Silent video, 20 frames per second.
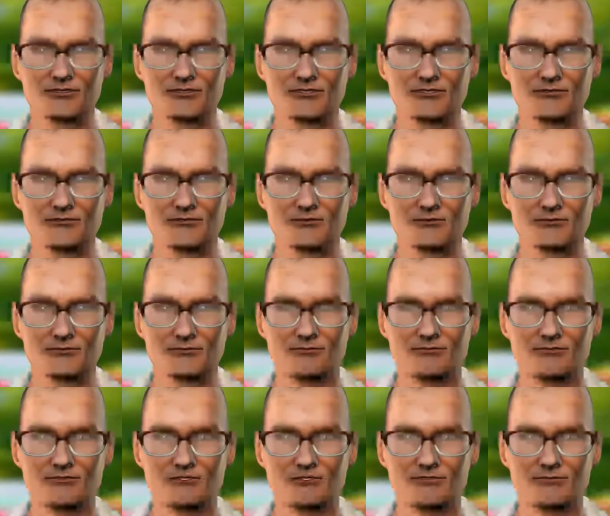And we are
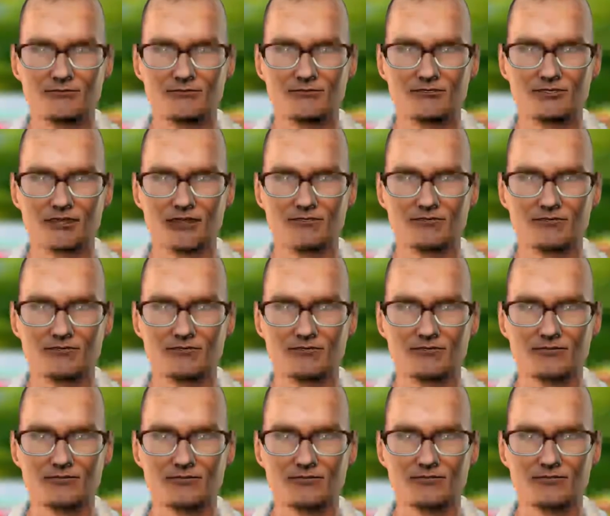going to look at the life of
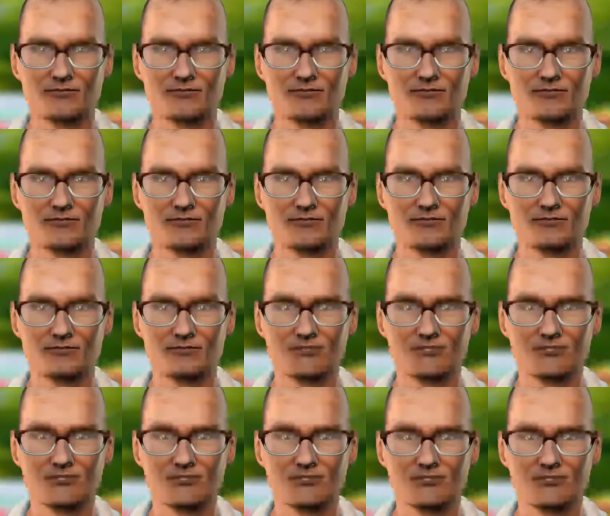the Prophet Muhammad
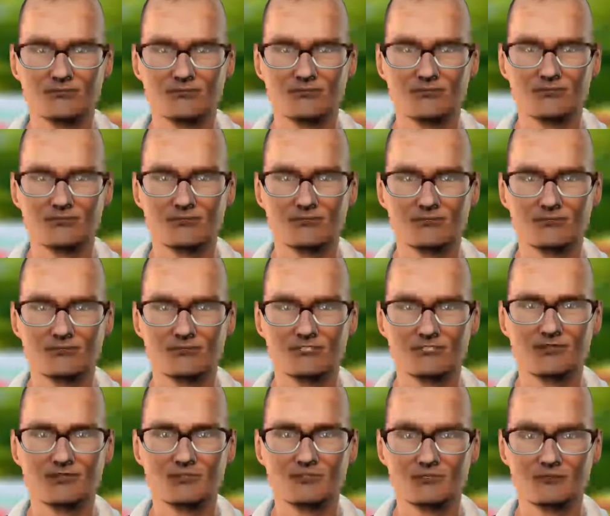in an analytical
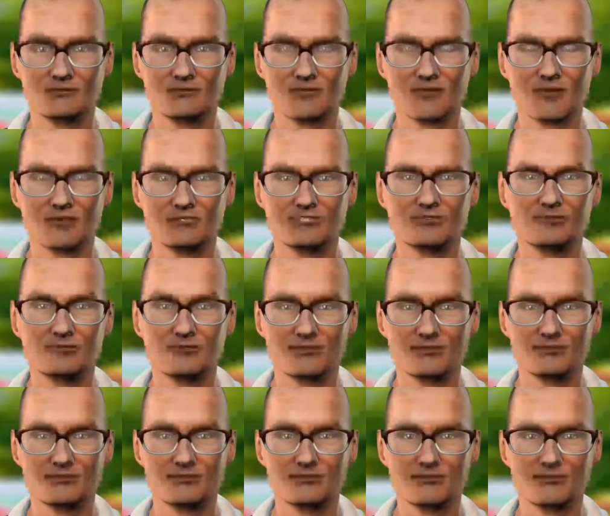sense, in a rational
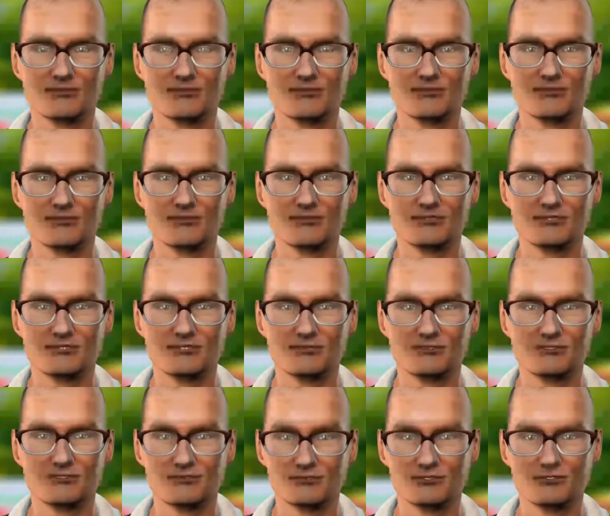way. We want to ask
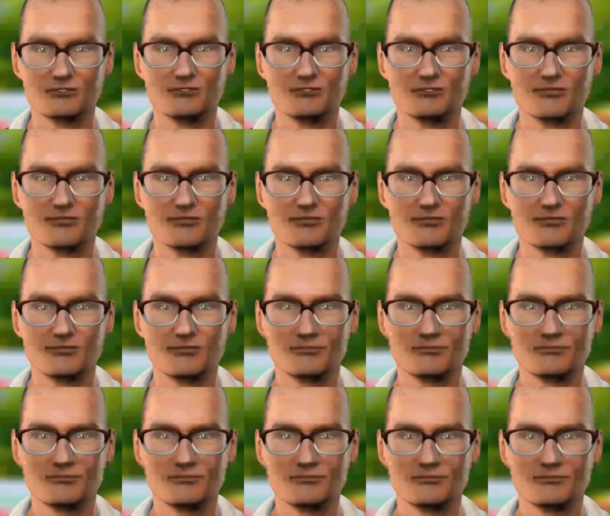ourselves
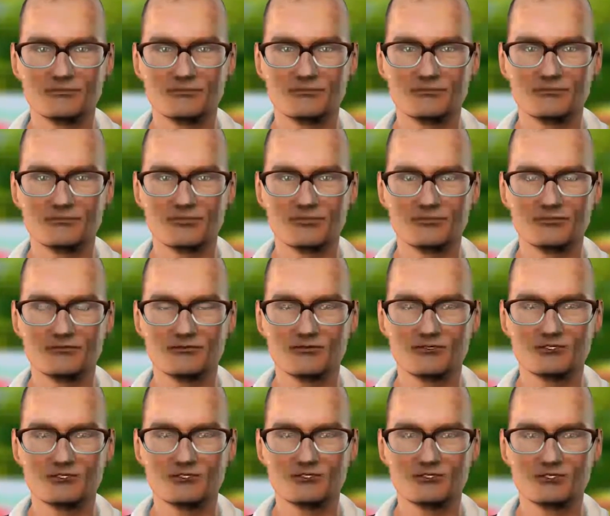or
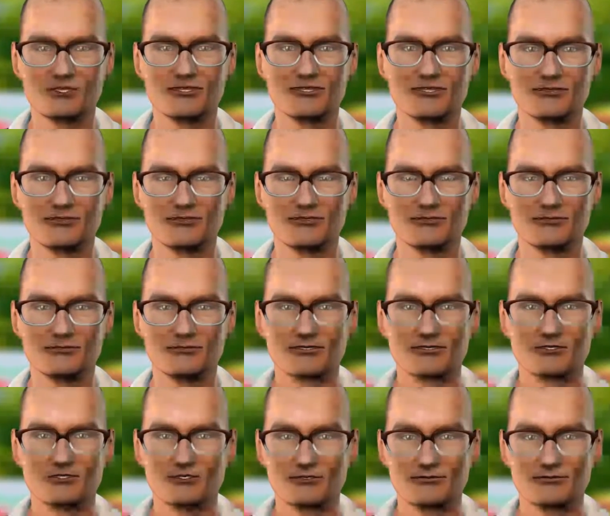pose
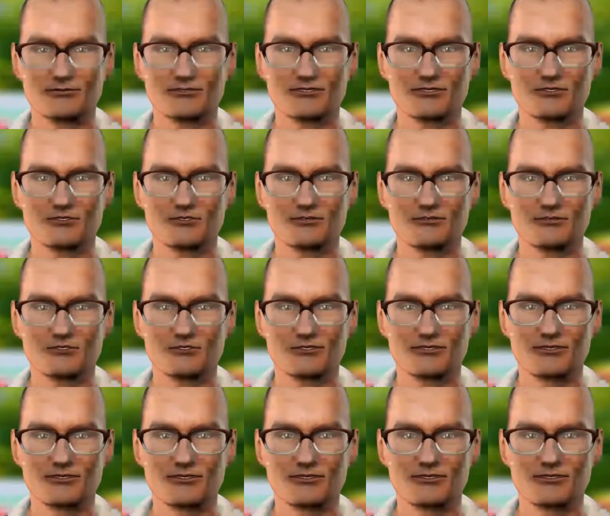three simple
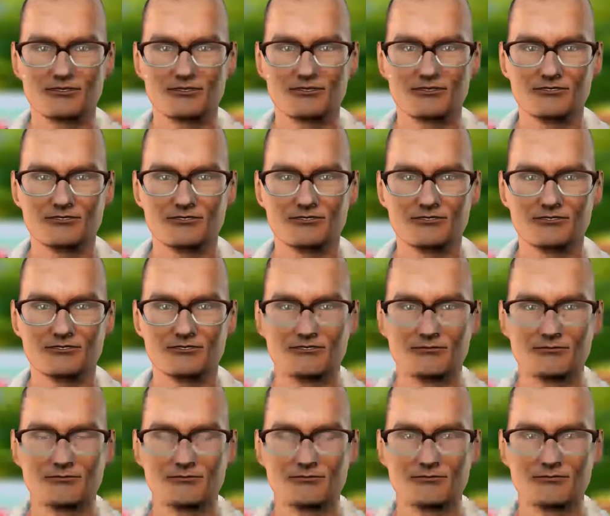questions,
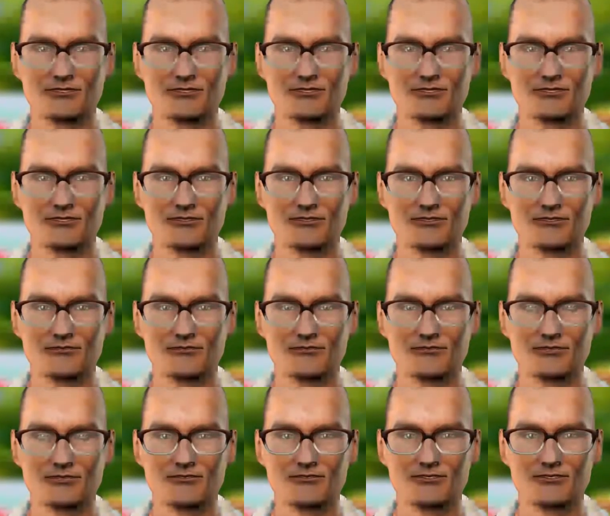or three
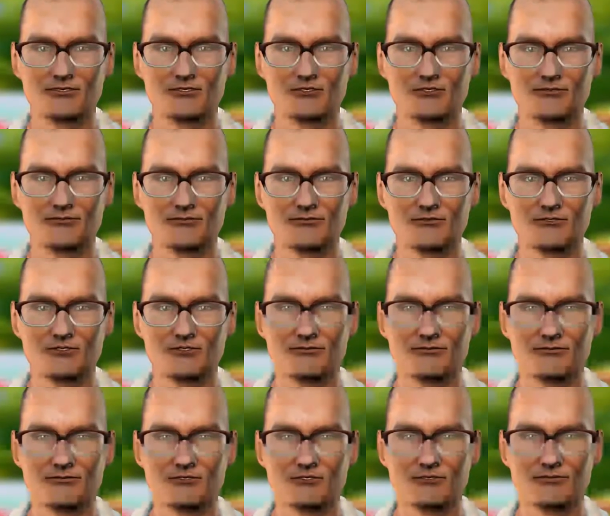variant
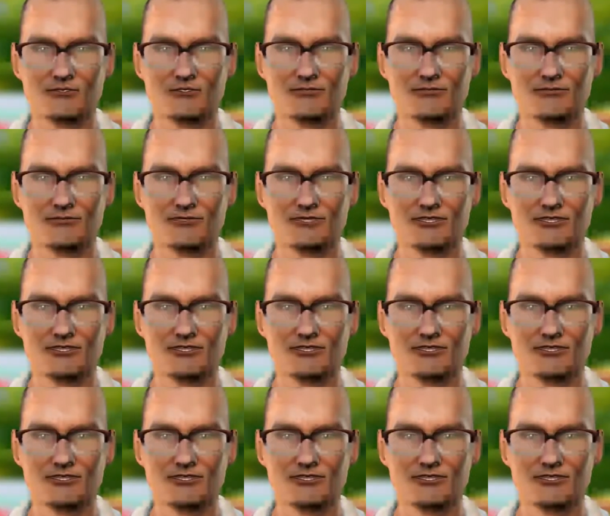possibilities.